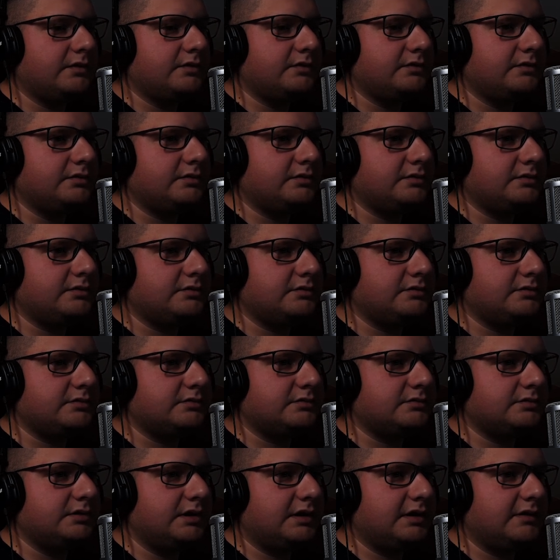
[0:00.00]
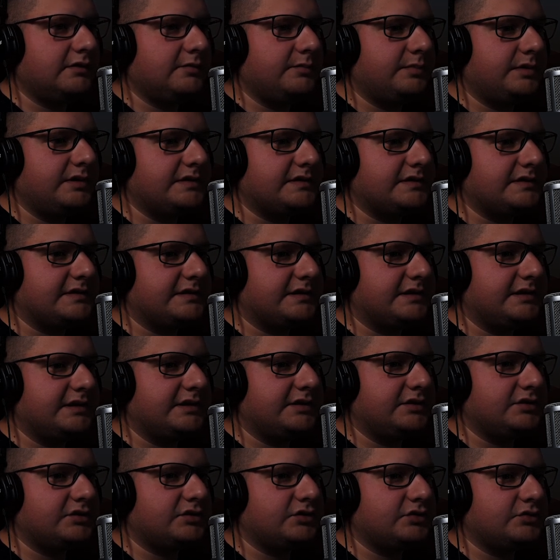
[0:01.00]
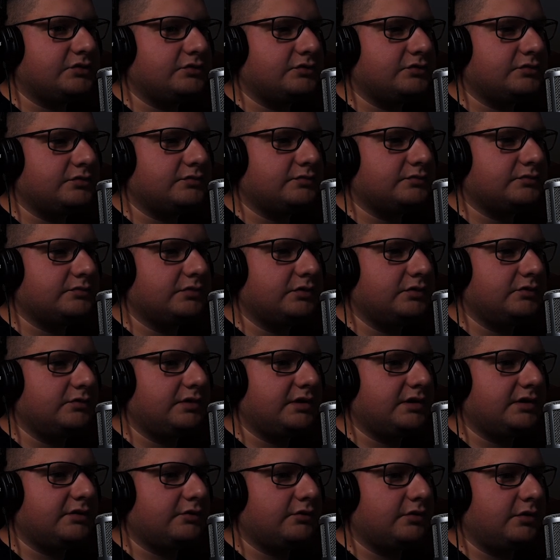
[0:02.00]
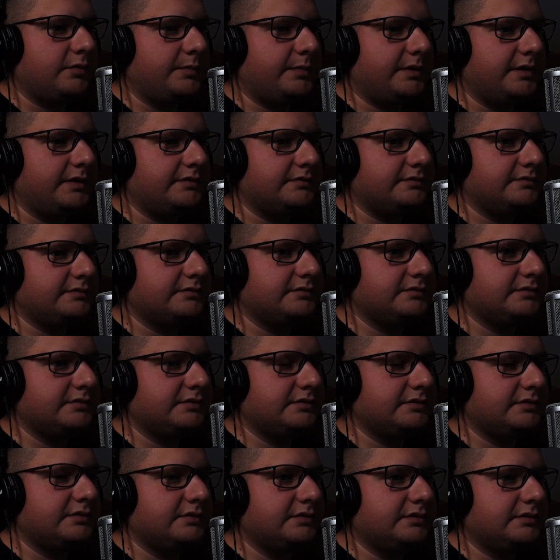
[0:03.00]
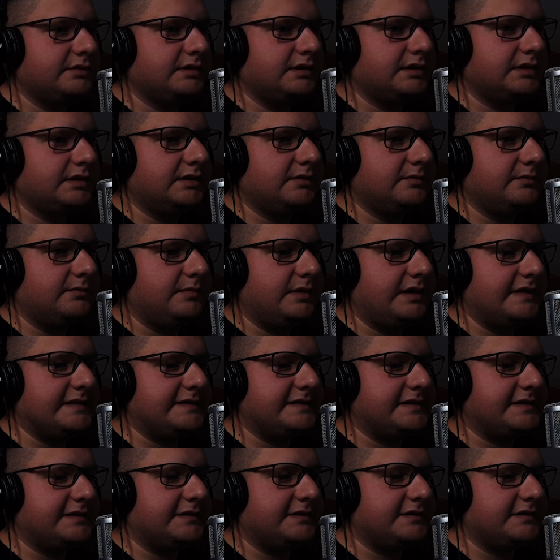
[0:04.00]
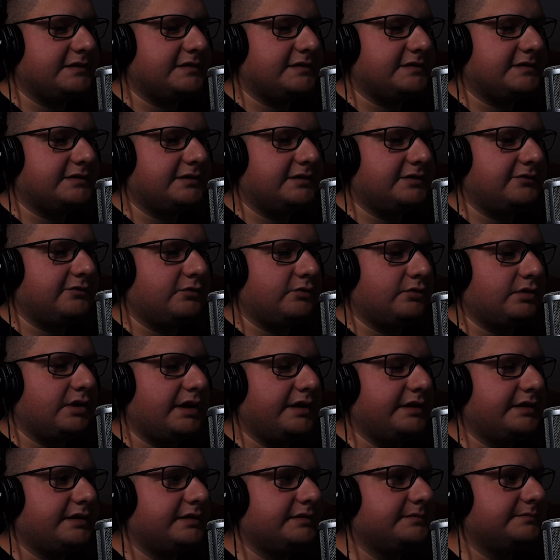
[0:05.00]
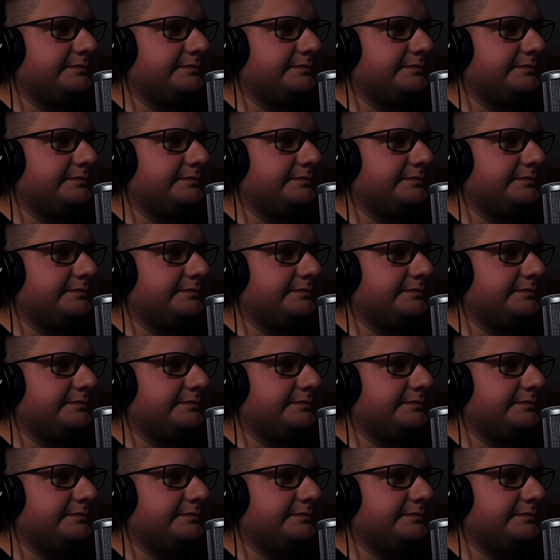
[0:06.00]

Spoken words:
I'll place this here so you can copy my settings if you like.